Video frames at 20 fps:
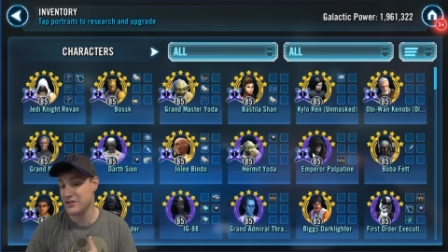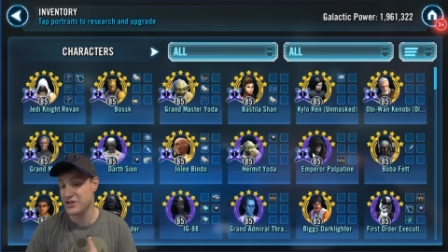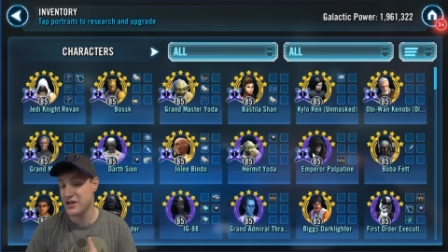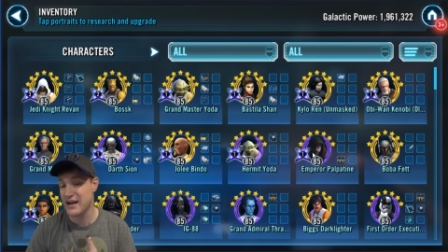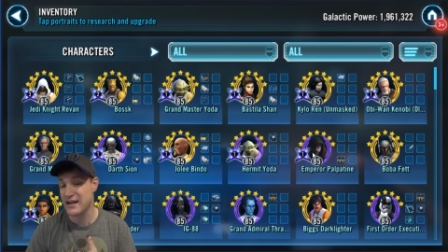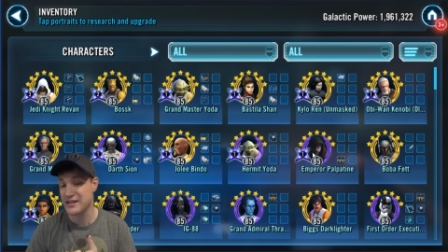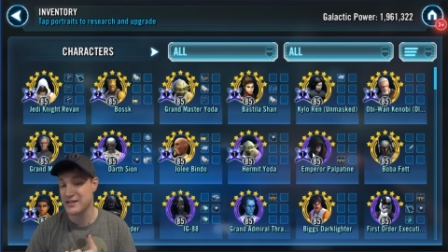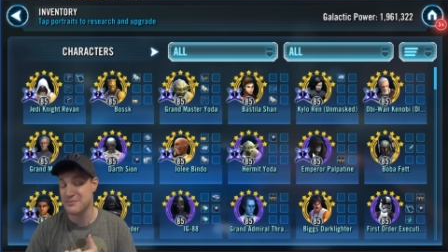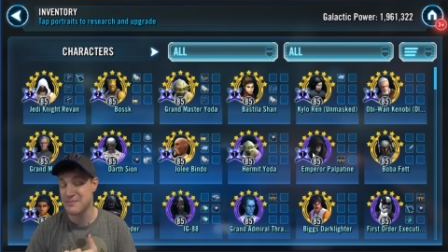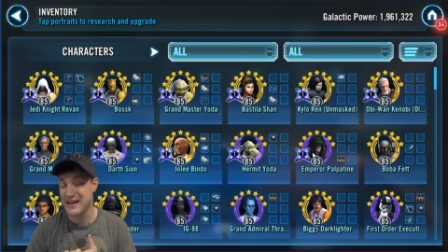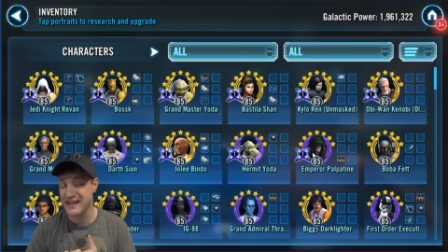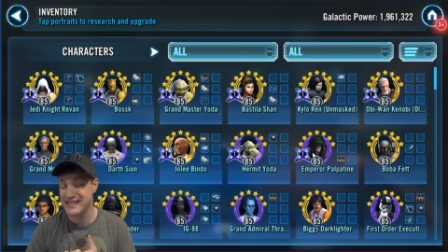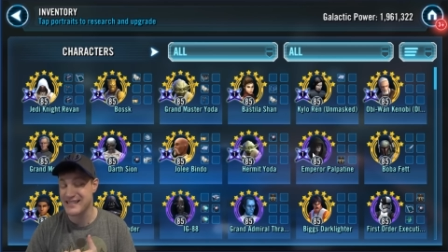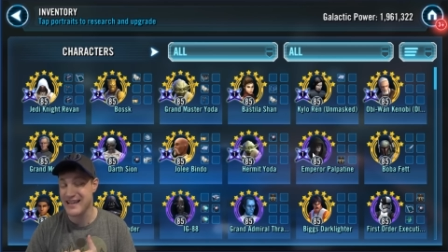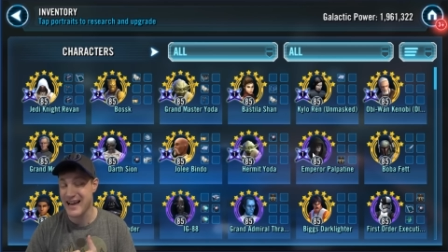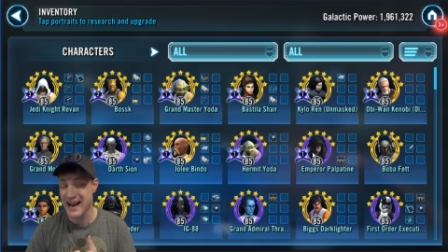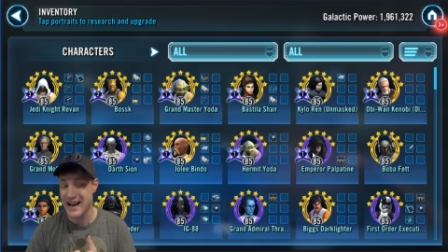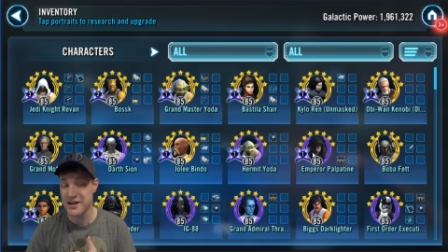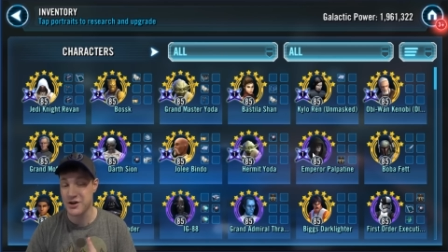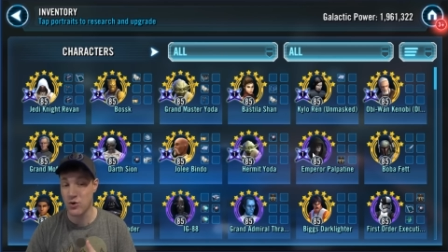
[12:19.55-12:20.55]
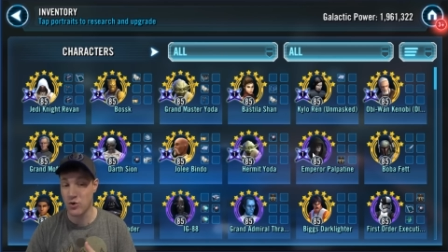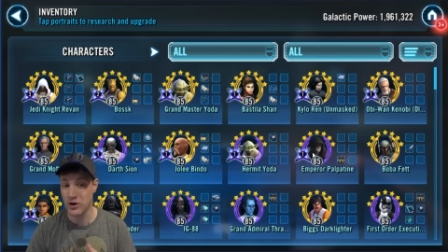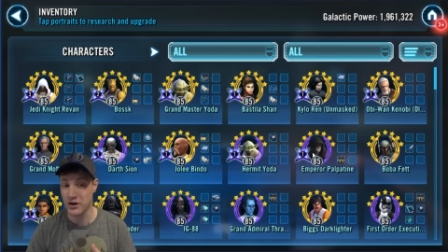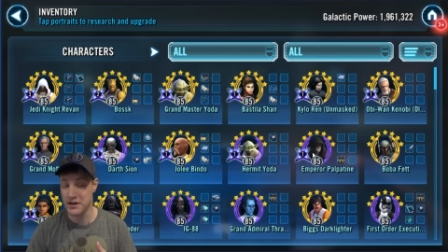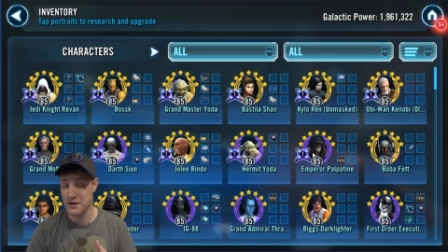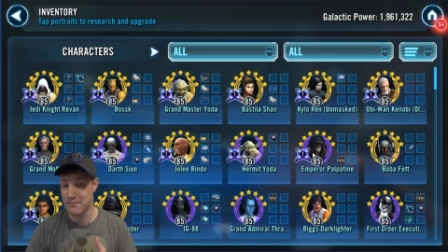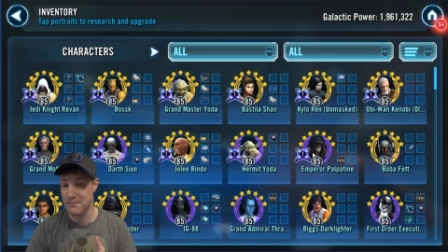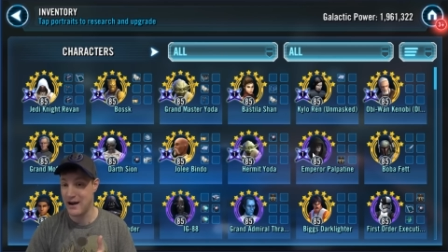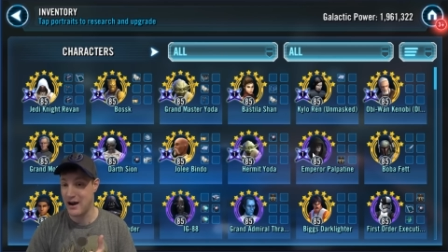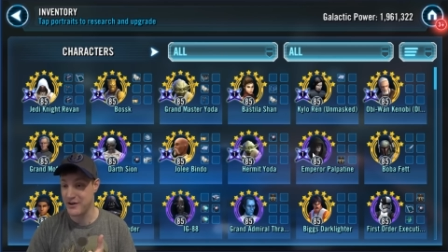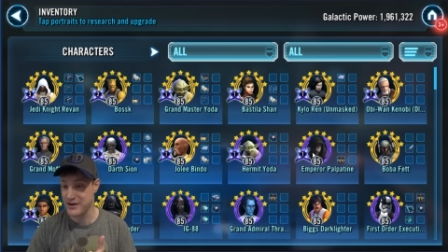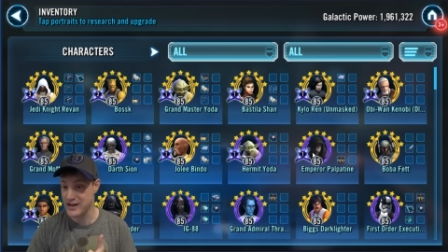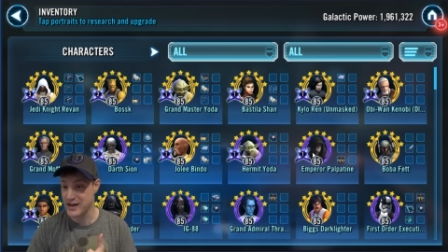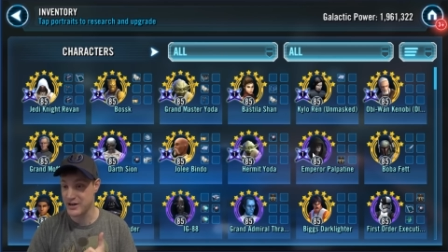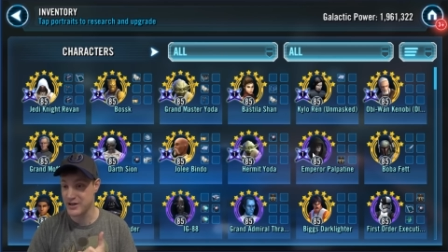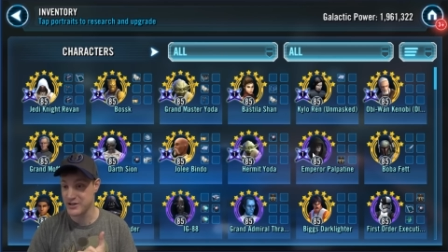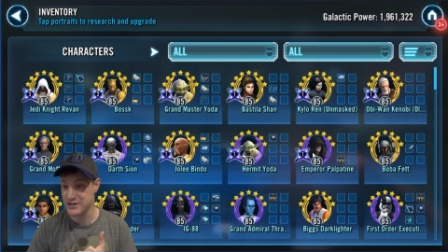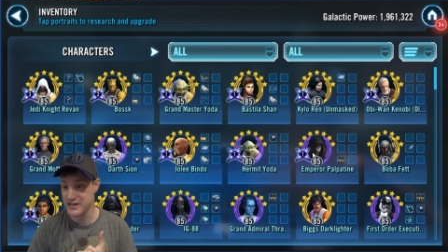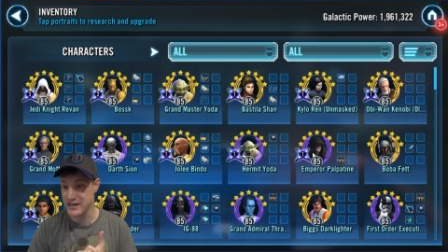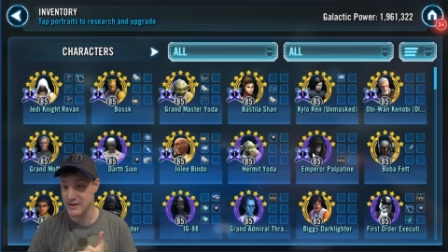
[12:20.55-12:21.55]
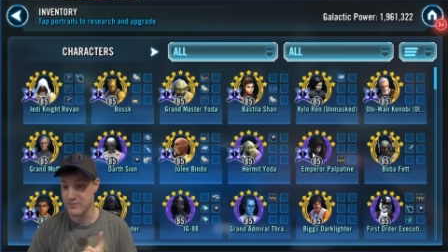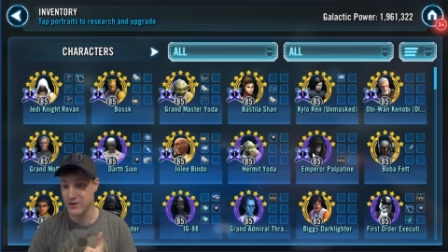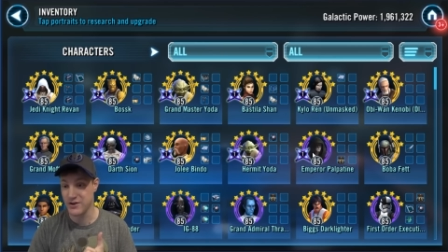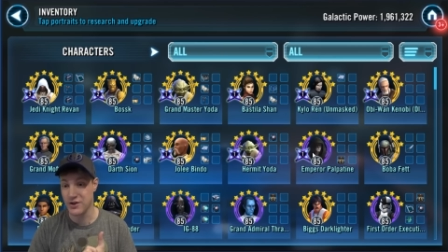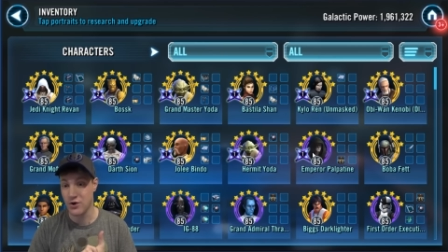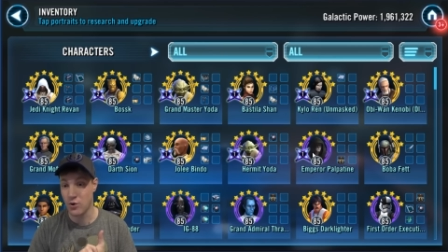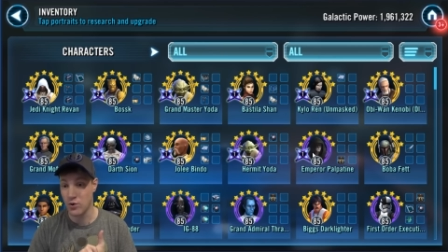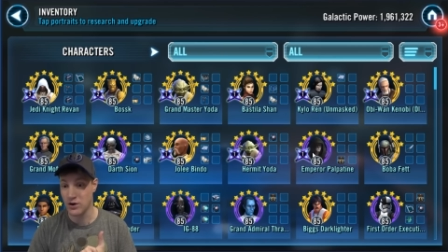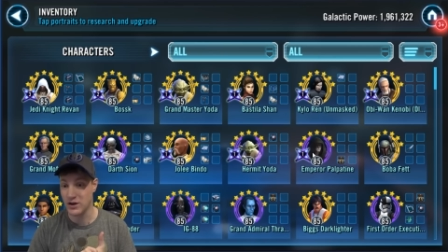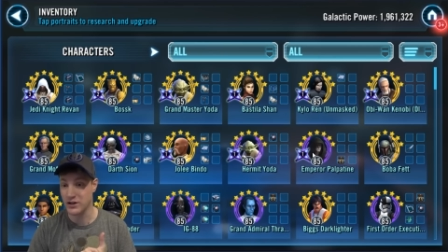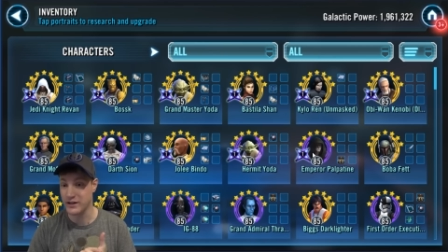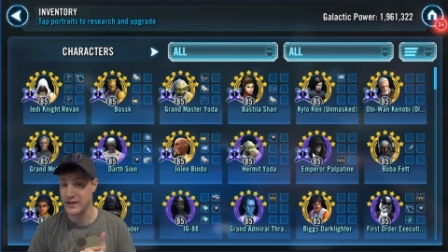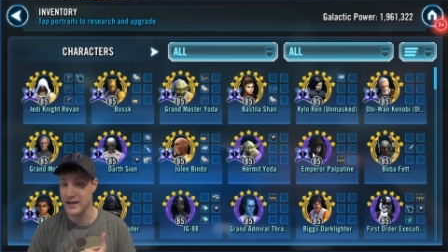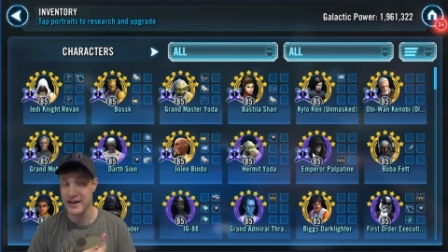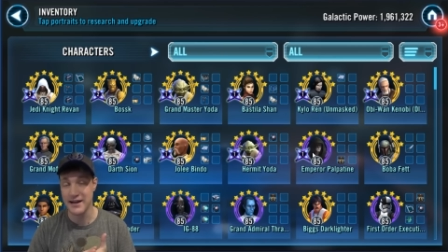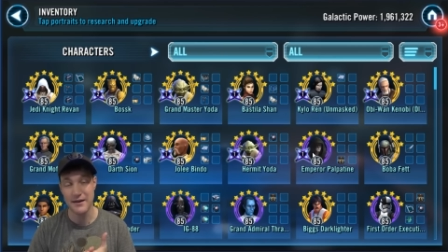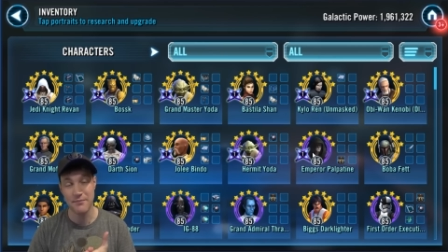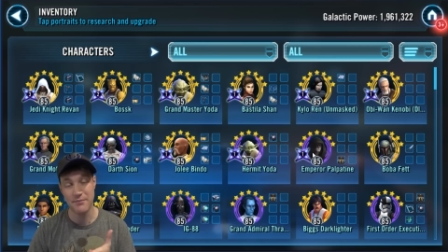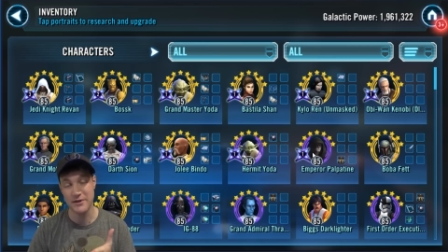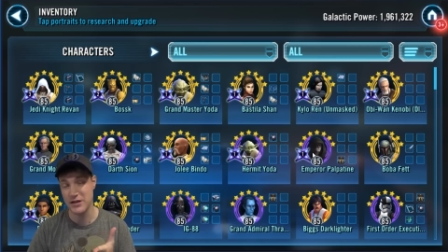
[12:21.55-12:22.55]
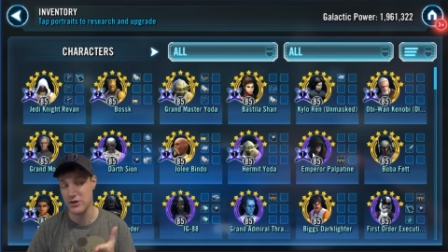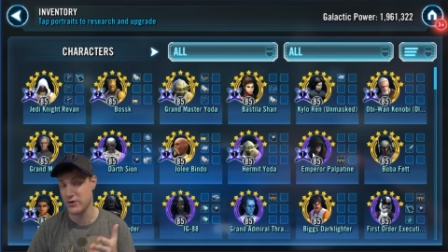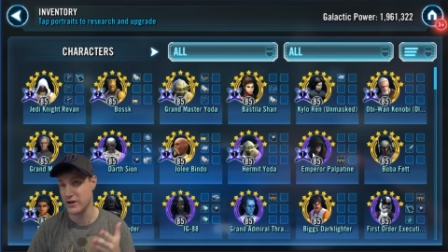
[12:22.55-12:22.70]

Chexmix, and or the Bounty Hunter team with Aurra lead.